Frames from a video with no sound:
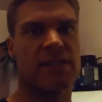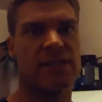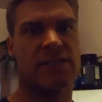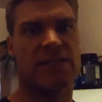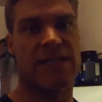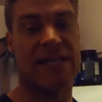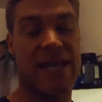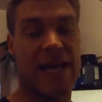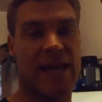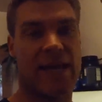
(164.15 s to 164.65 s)

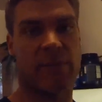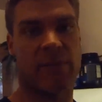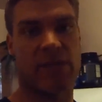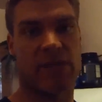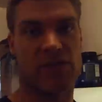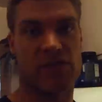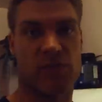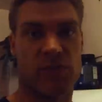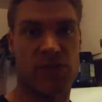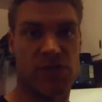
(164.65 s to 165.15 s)
Today, I'm
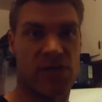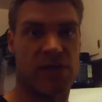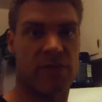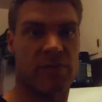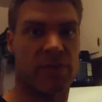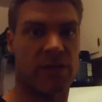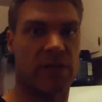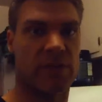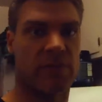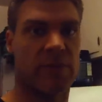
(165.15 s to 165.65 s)
gonna switch it
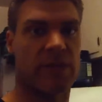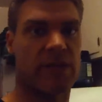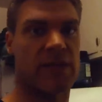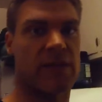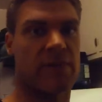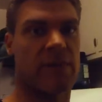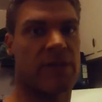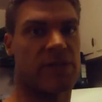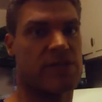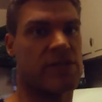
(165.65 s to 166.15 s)
up a little bit.
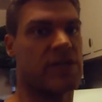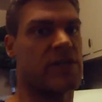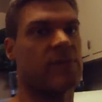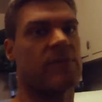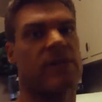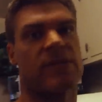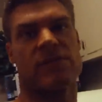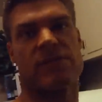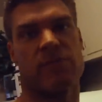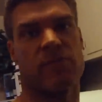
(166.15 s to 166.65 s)
I'm actually gonna
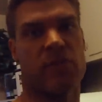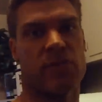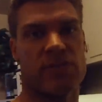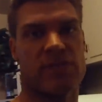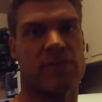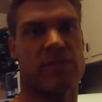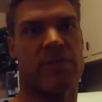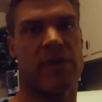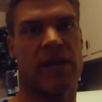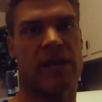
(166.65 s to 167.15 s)
make some
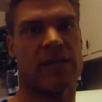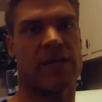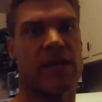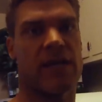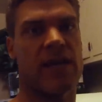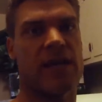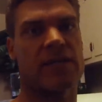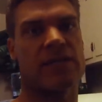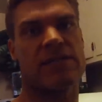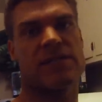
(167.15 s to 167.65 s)
protein
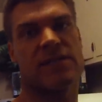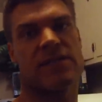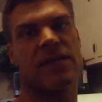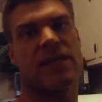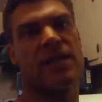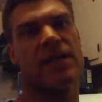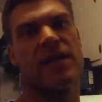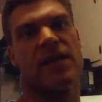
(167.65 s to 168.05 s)
pancakes,